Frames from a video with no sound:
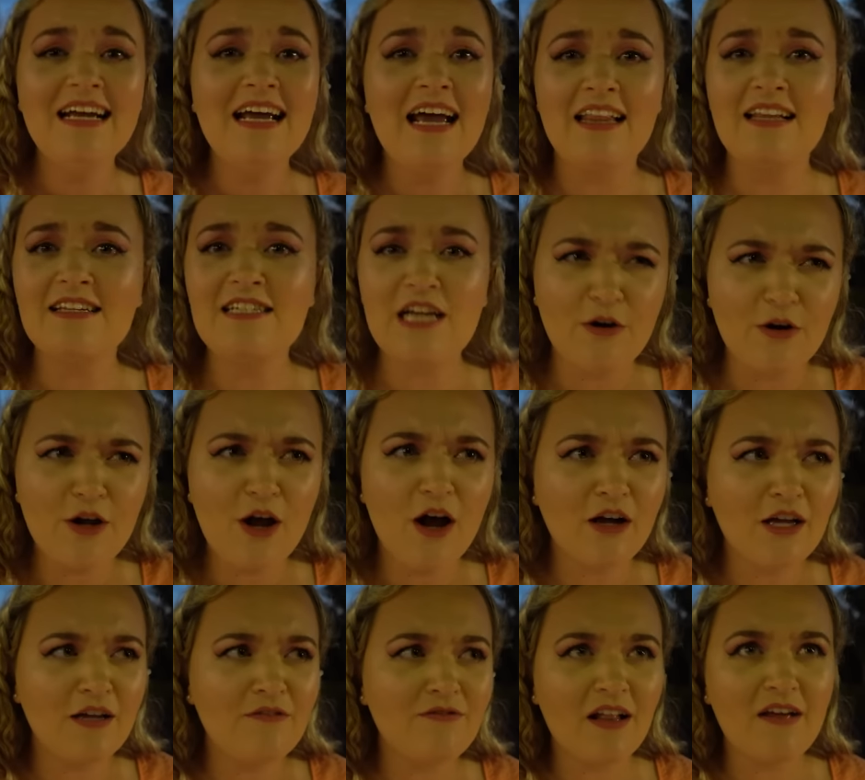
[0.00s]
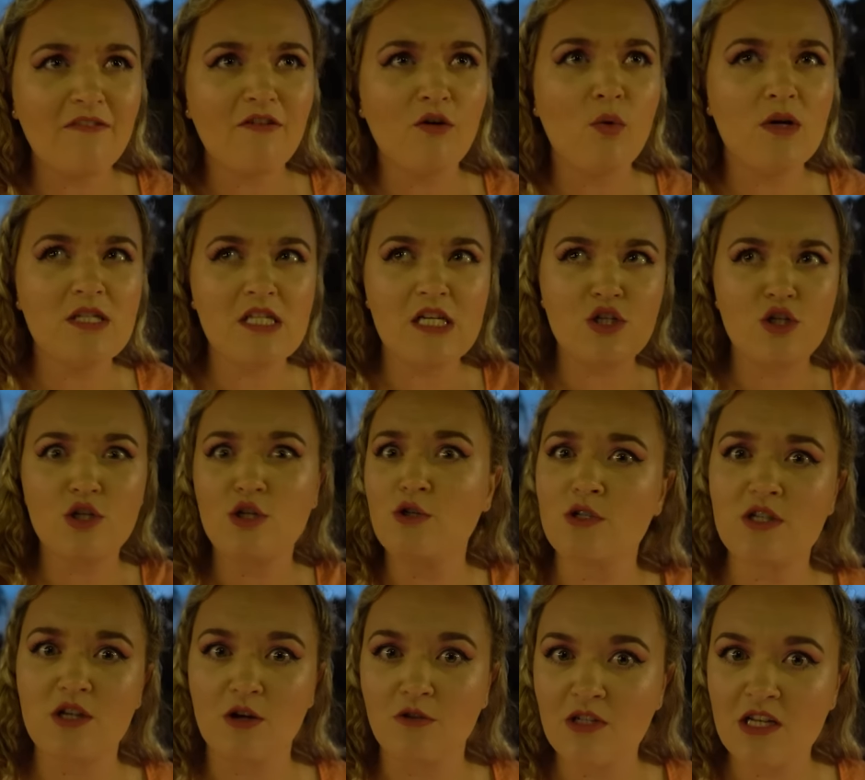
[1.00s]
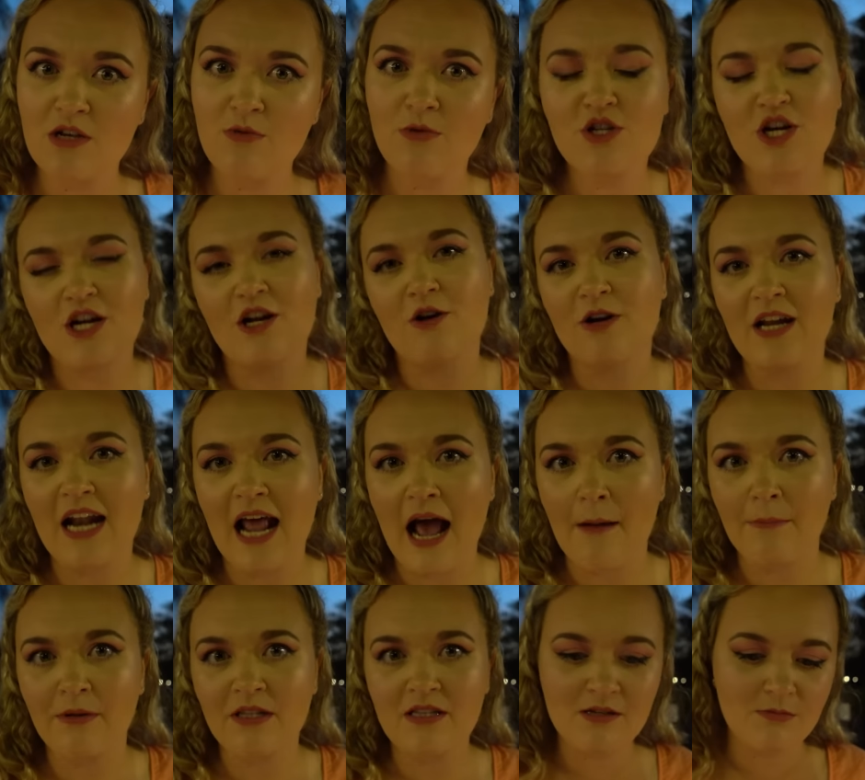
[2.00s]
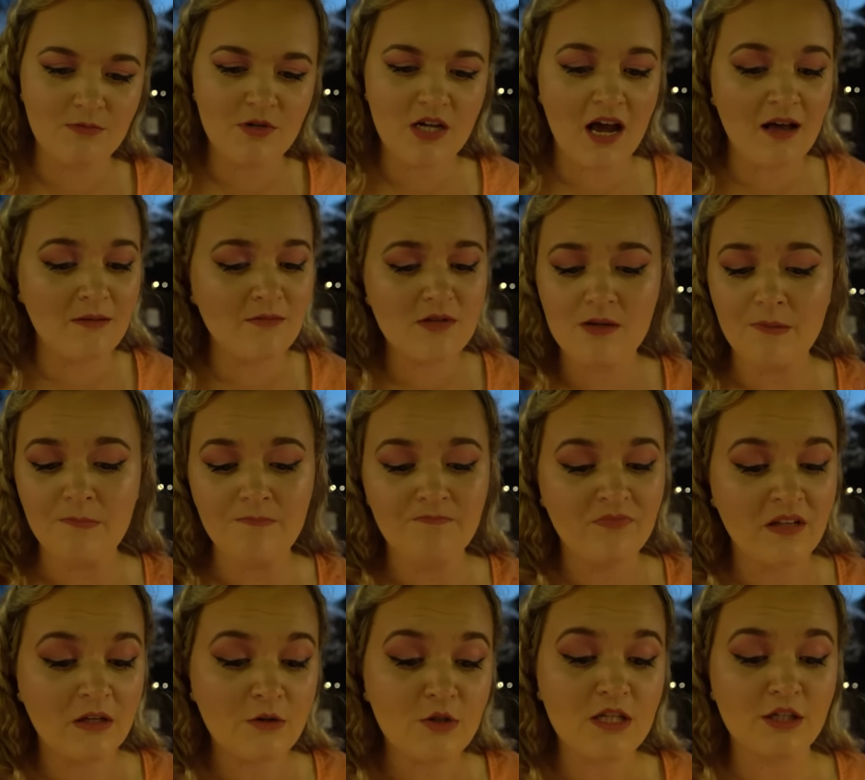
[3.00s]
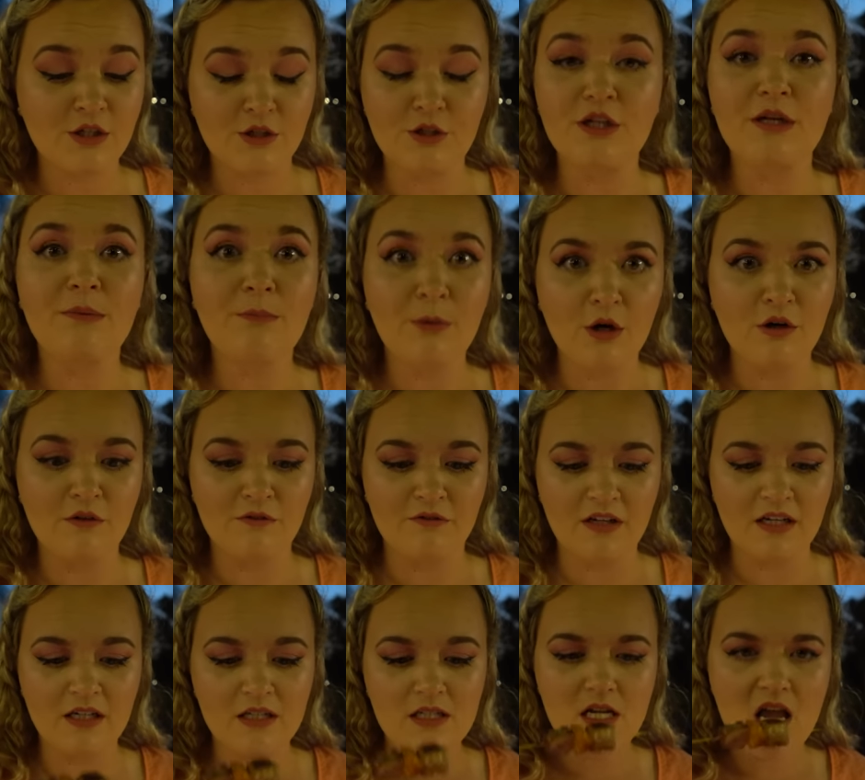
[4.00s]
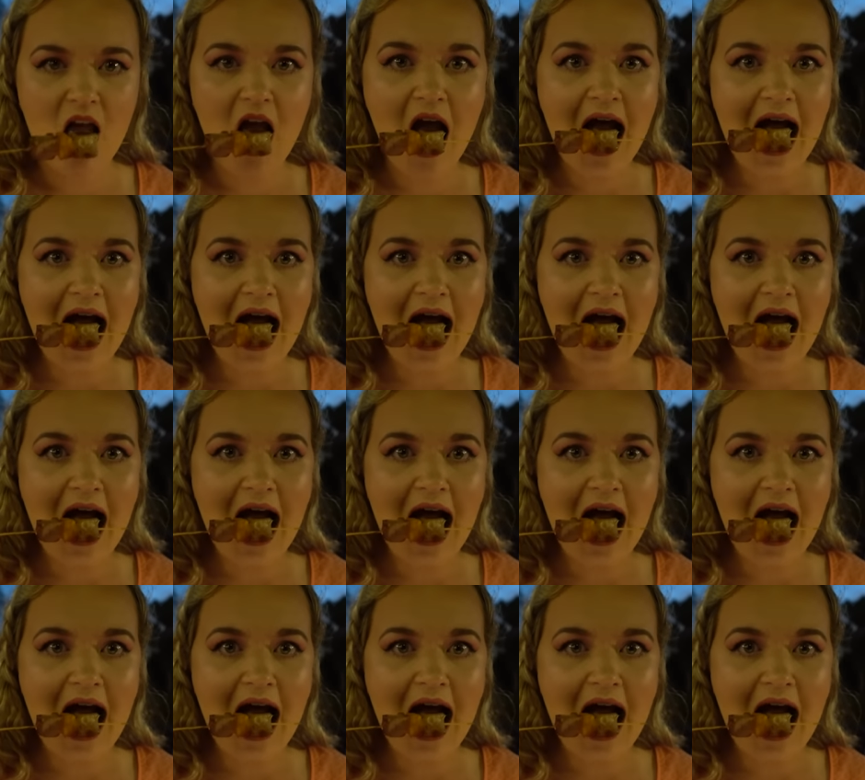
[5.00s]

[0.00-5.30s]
And the teriyaki flavor wasn't too salty, which I know can happen sometimes. It was literally perfect.